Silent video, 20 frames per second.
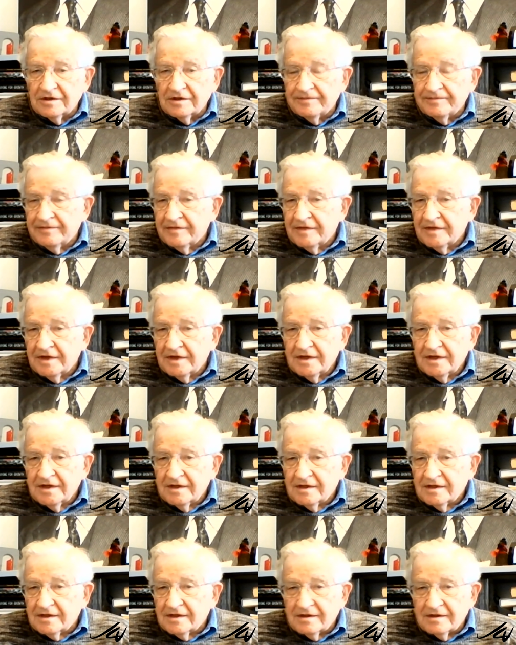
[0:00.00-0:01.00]
uh,
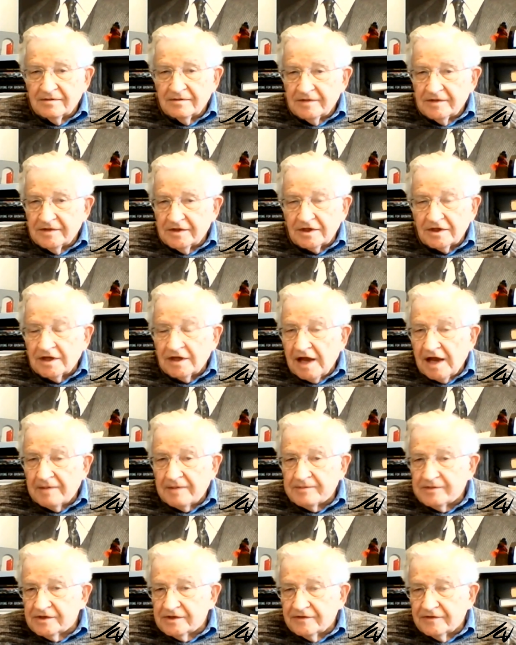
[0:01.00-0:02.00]
the
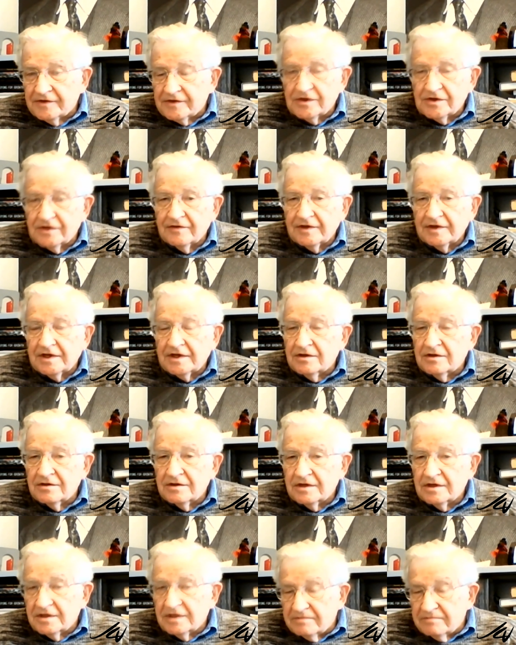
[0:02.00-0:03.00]
collapse of the Soviet
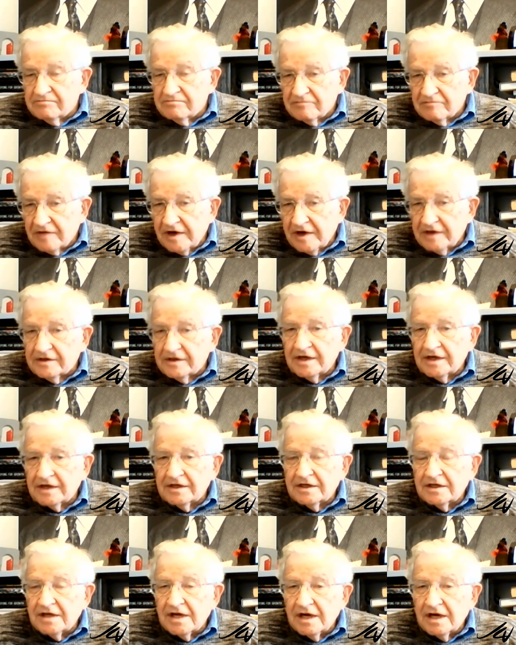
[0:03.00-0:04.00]
Union around
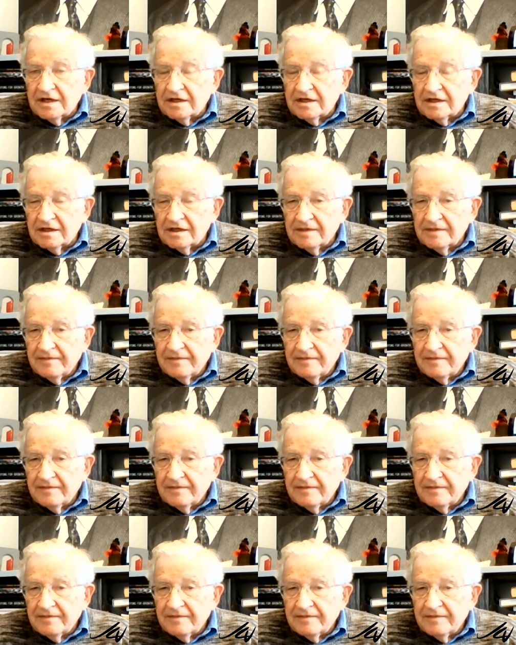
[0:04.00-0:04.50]
1990.